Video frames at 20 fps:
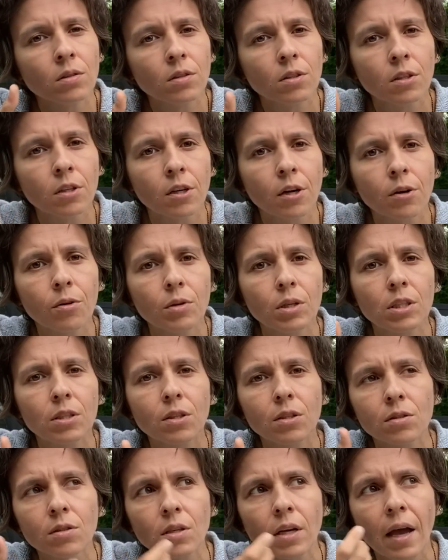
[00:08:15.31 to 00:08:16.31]
You know, it
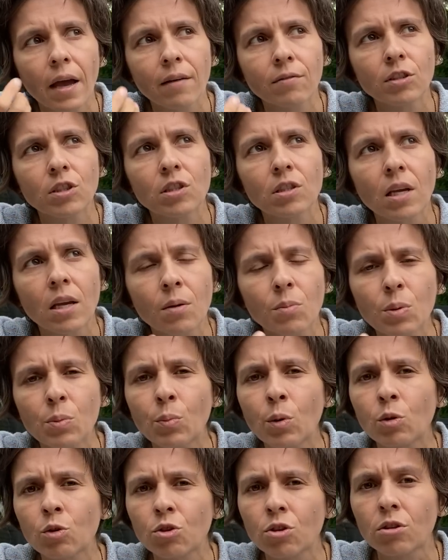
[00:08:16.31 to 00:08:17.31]
doesn't have the same
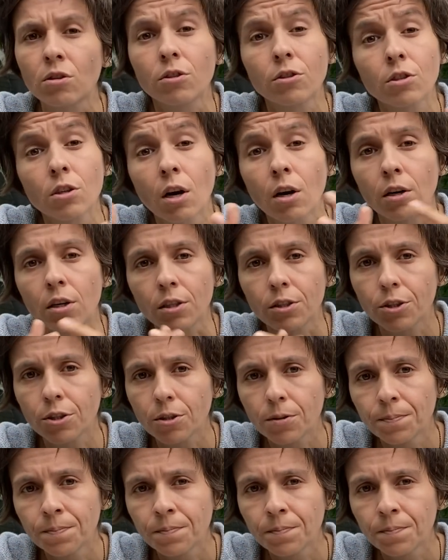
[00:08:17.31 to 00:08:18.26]
emotional charge,